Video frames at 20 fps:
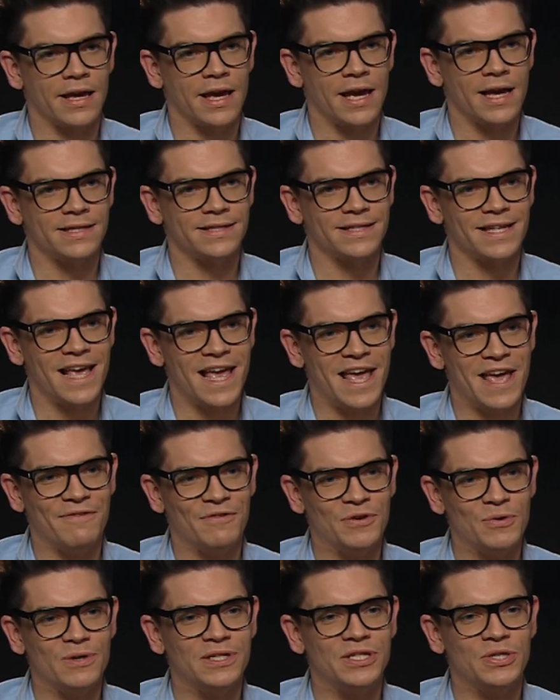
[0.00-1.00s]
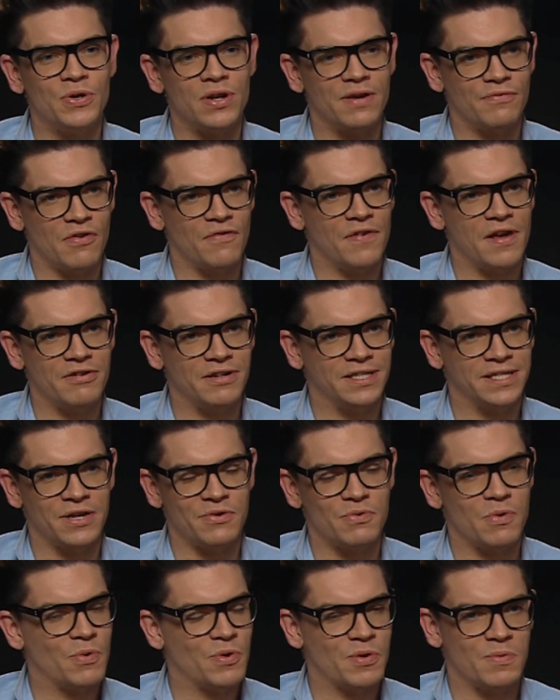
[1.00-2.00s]
ass. If you were to do another fairy tale,
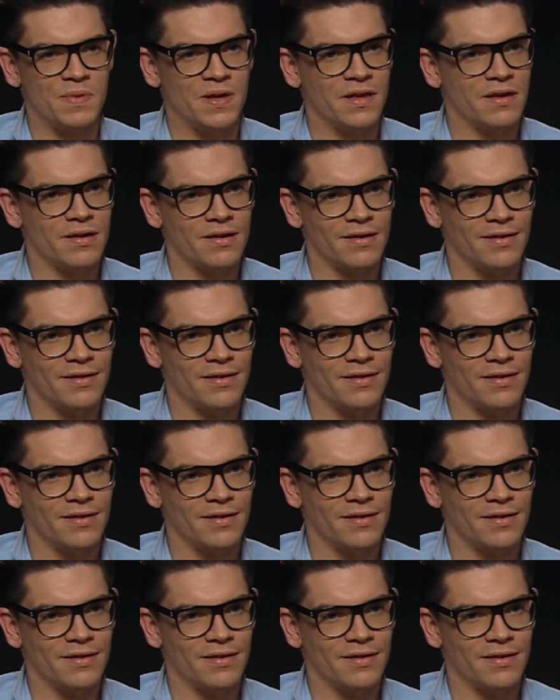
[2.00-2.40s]
what would it be?